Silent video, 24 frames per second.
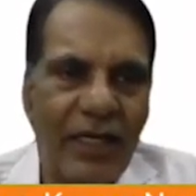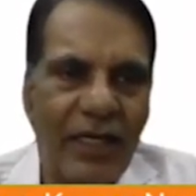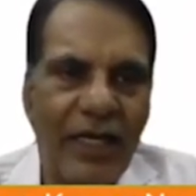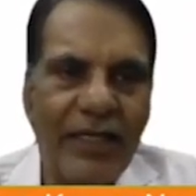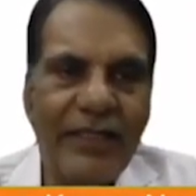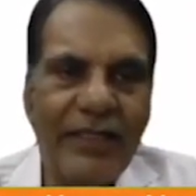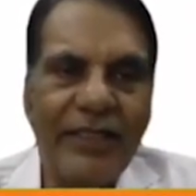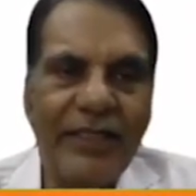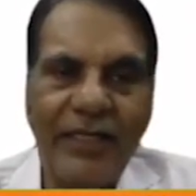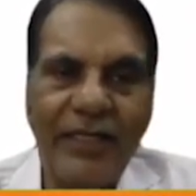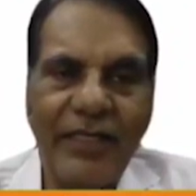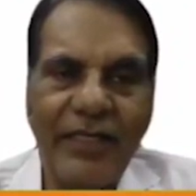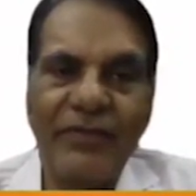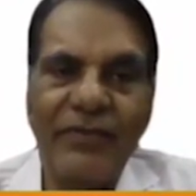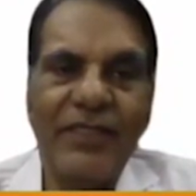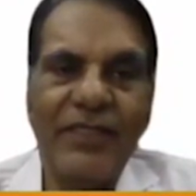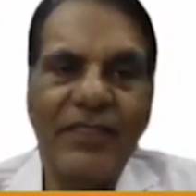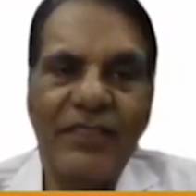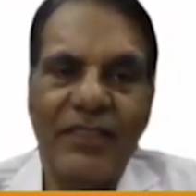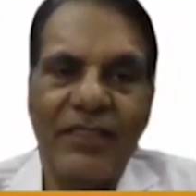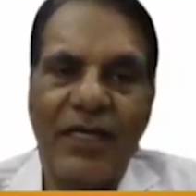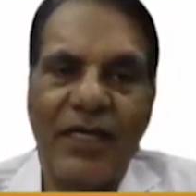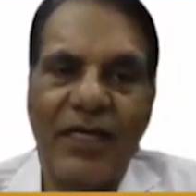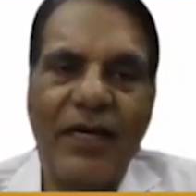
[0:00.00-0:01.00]
I
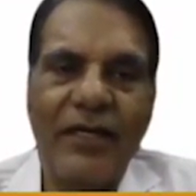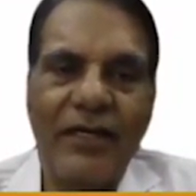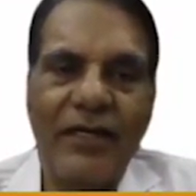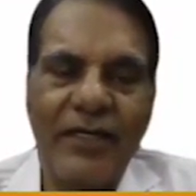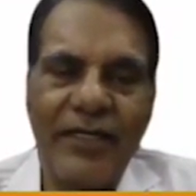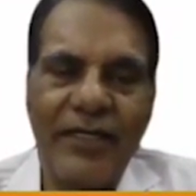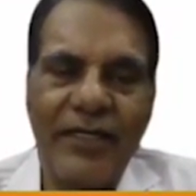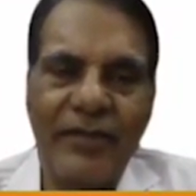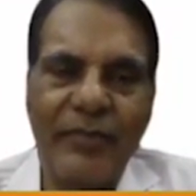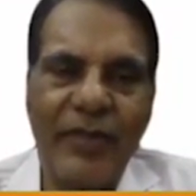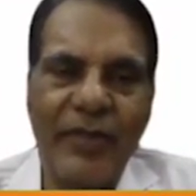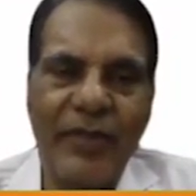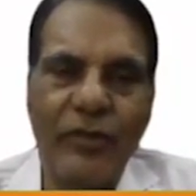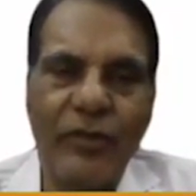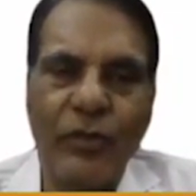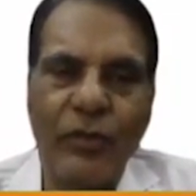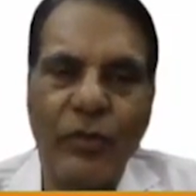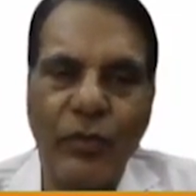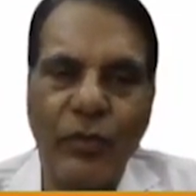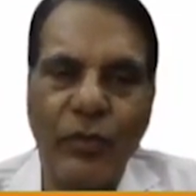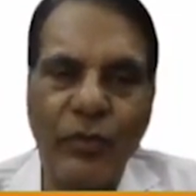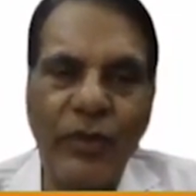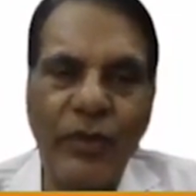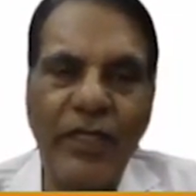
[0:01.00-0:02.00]
never start treatment
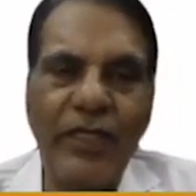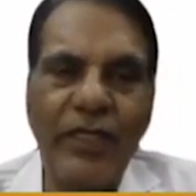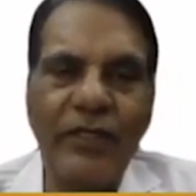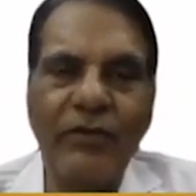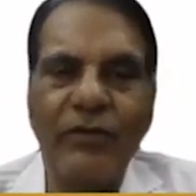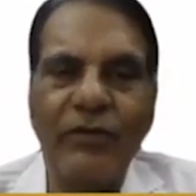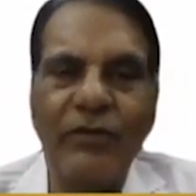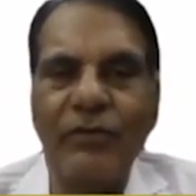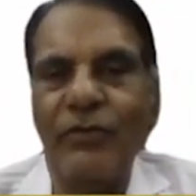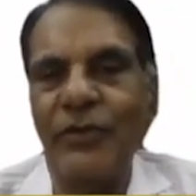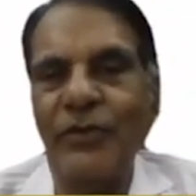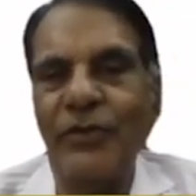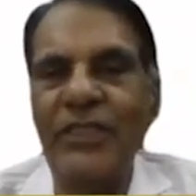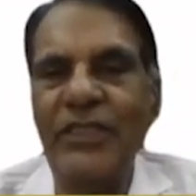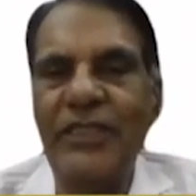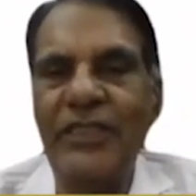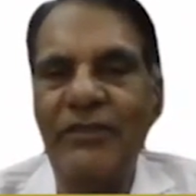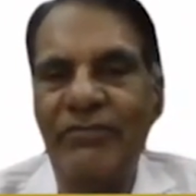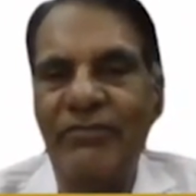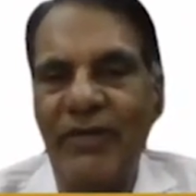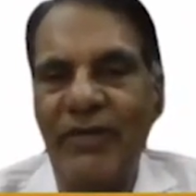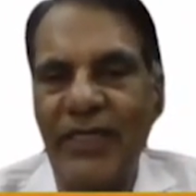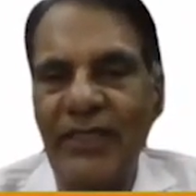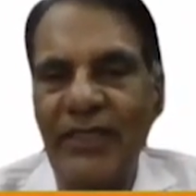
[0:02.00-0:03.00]
only on
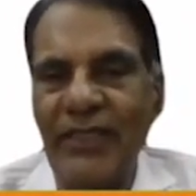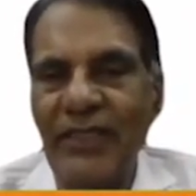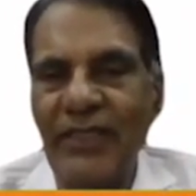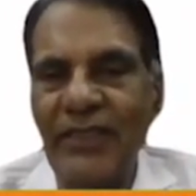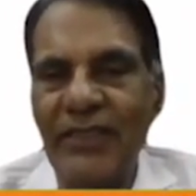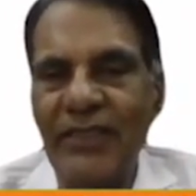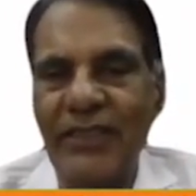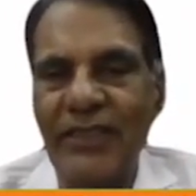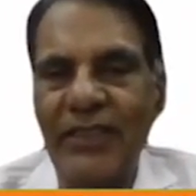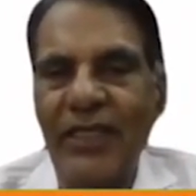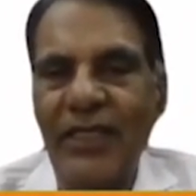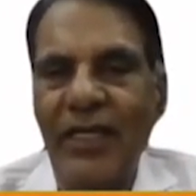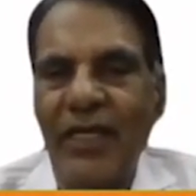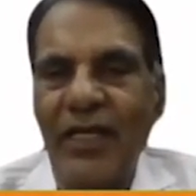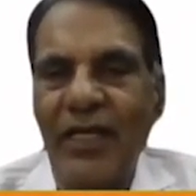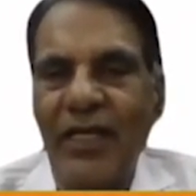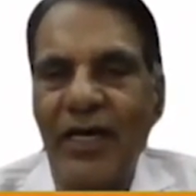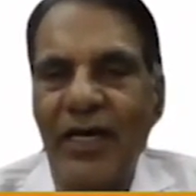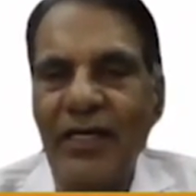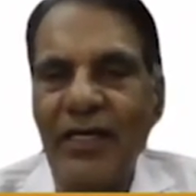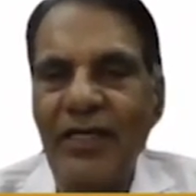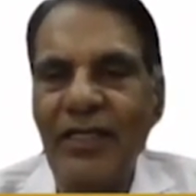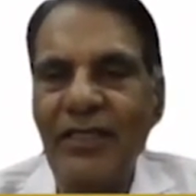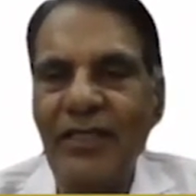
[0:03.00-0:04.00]
OCT findings
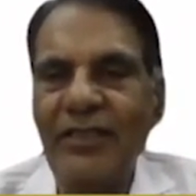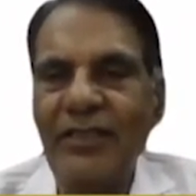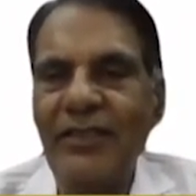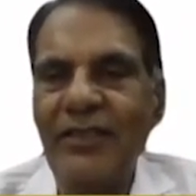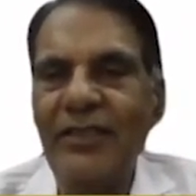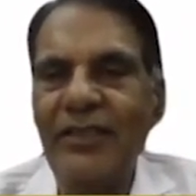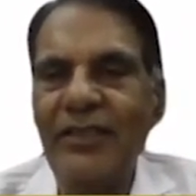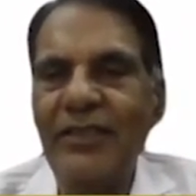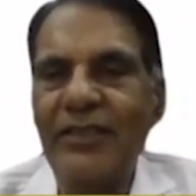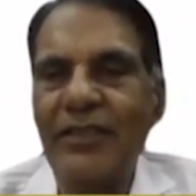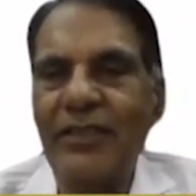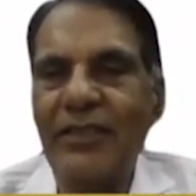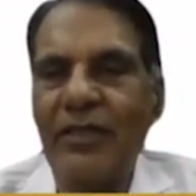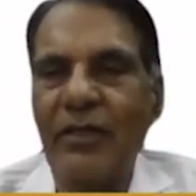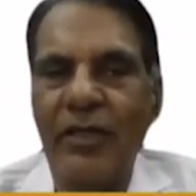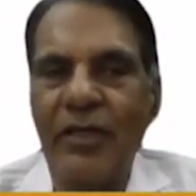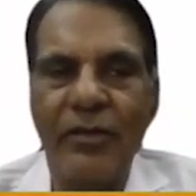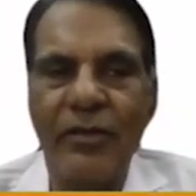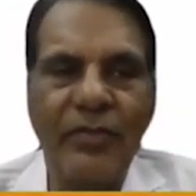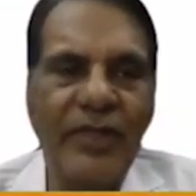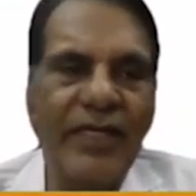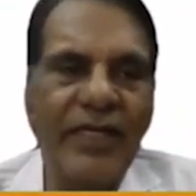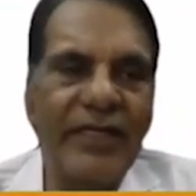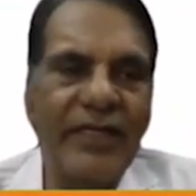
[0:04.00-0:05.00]
unless it is
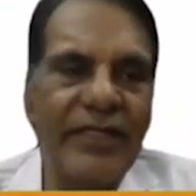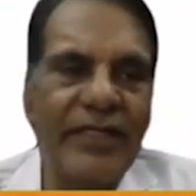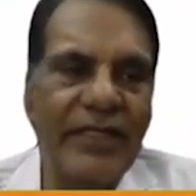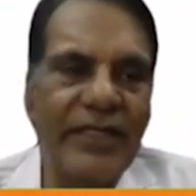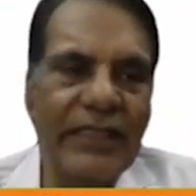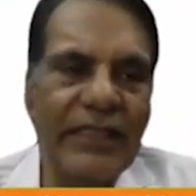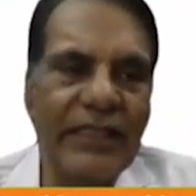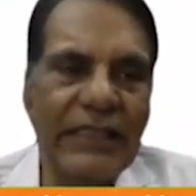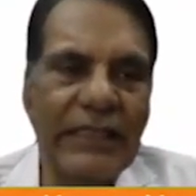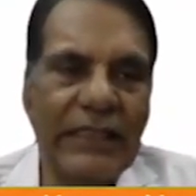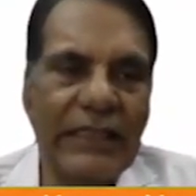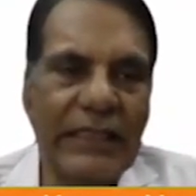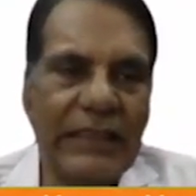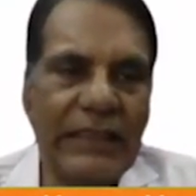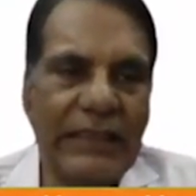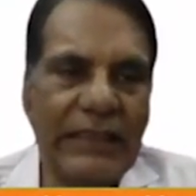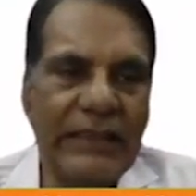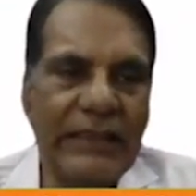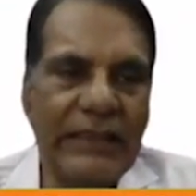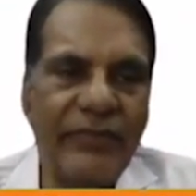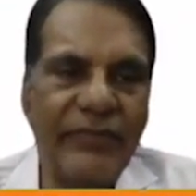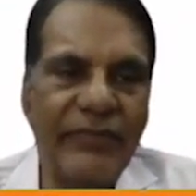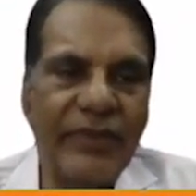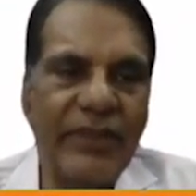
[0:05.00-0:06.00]
collaborating
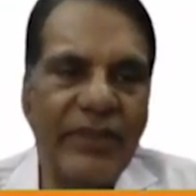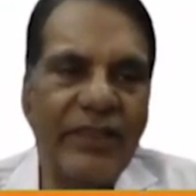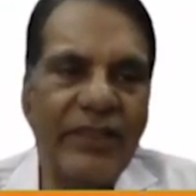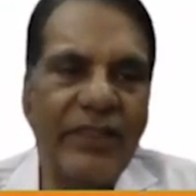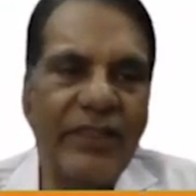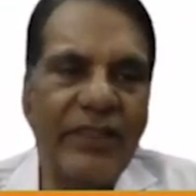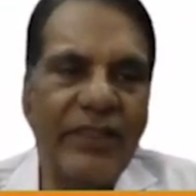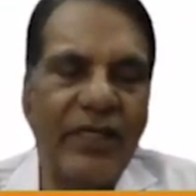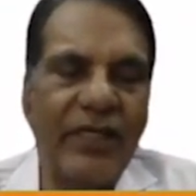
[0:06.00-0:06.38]
with the